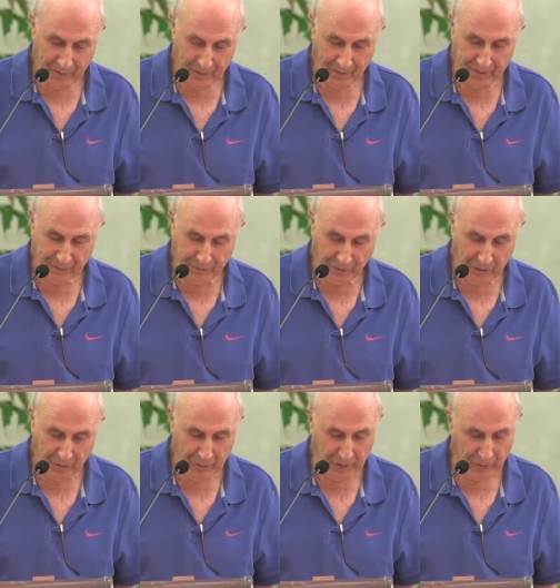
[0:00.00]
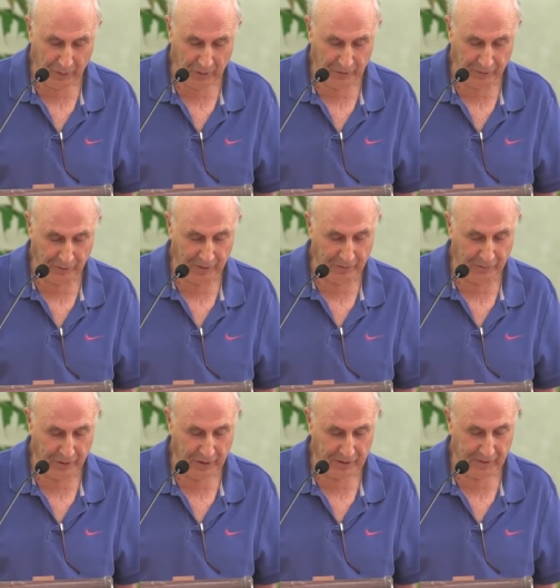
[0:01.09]
on the following words from the
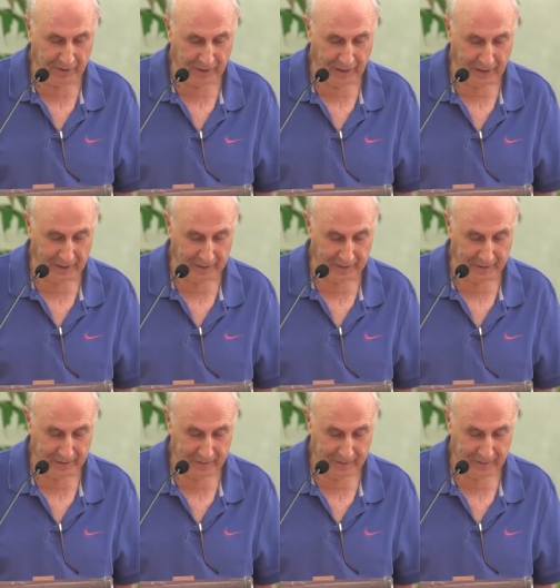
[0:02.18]
voice of the silence